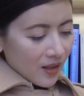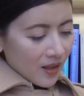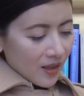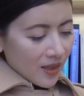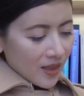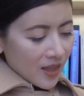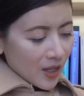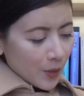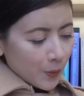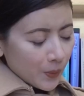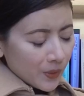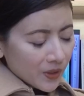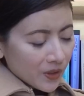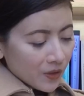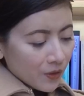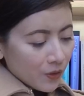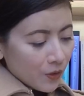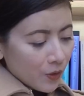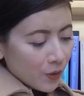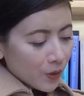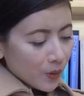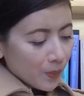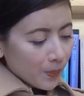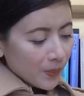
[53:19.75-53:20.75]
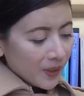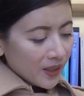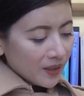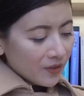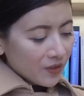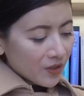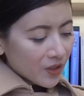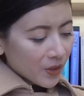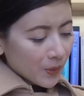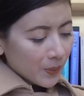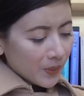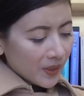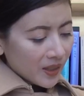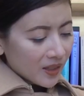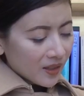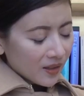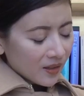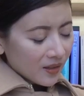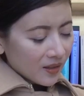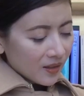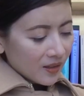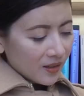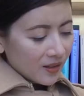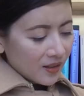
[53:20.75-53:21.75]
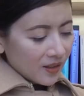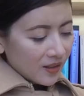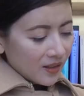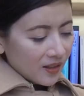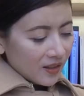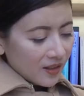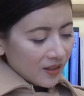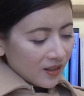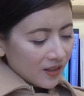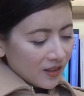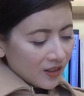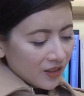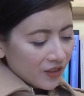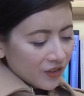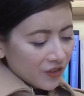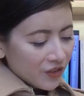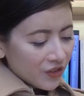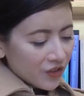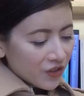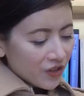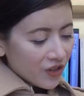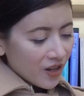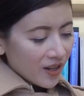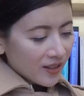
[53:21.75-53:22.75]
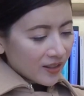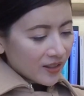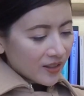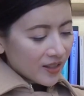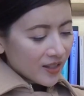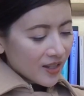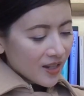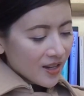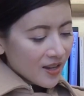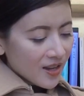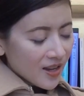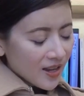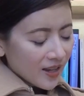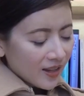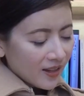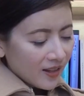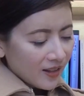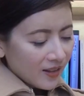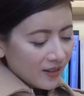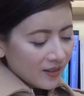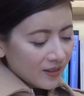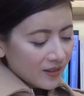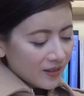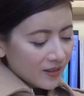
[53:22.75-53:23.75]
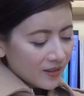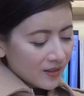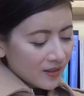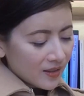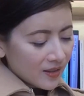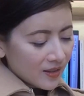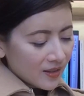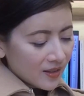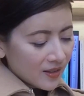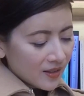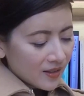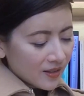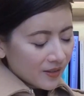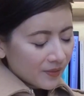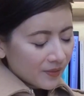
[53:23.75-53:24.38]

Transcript: There was a note pinned to it, just in case.